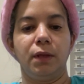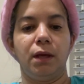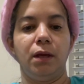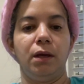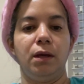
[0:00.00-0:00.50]

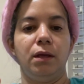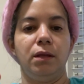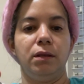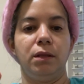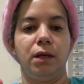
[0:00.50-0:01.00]

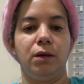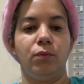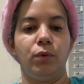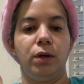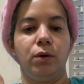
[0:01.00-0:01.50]
And then
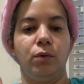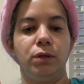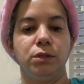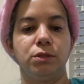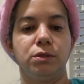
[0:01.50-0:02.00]
we're
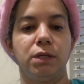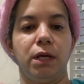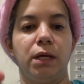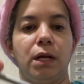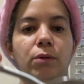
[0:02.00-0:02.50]
going to
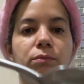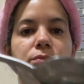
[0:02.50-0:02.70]
take it out.